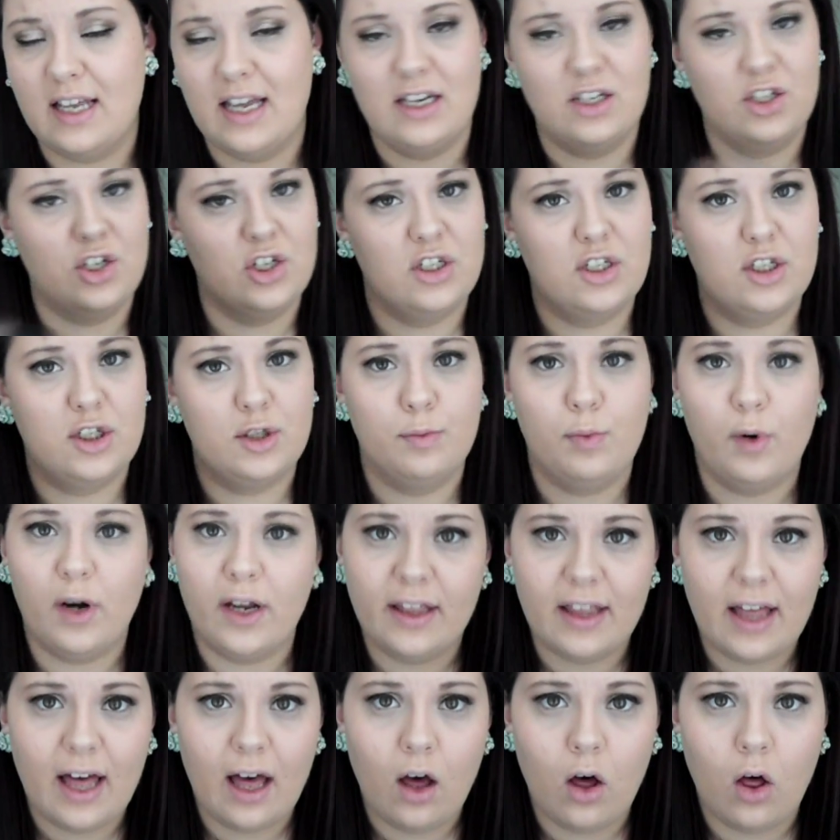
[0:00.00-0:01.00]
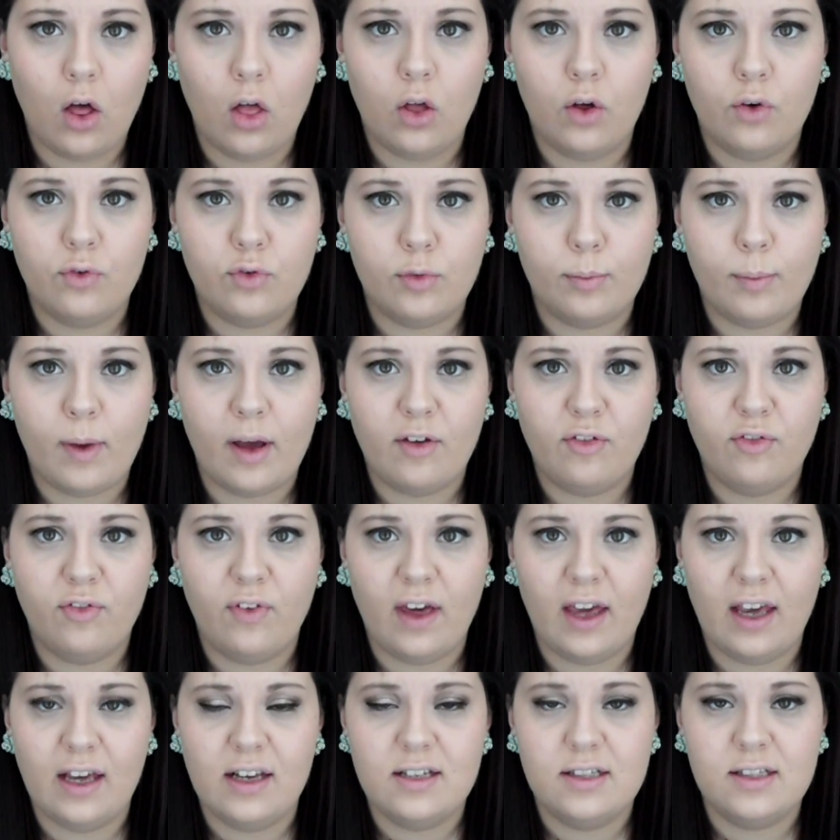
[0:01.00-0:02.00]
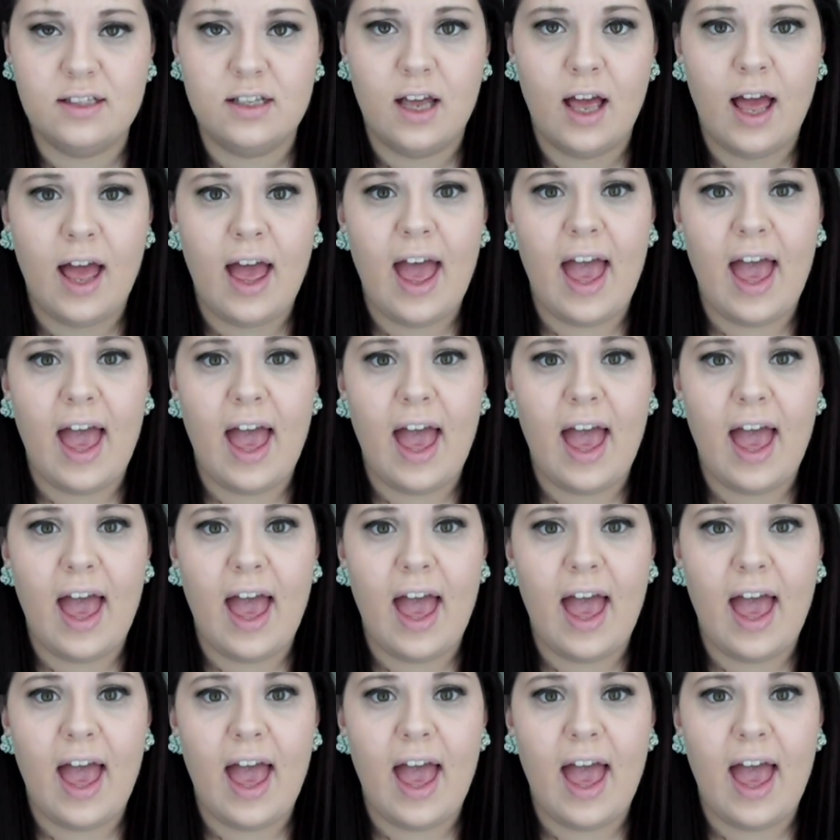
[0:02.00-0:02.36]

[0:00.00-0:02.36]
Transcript: and just spray that all over my face,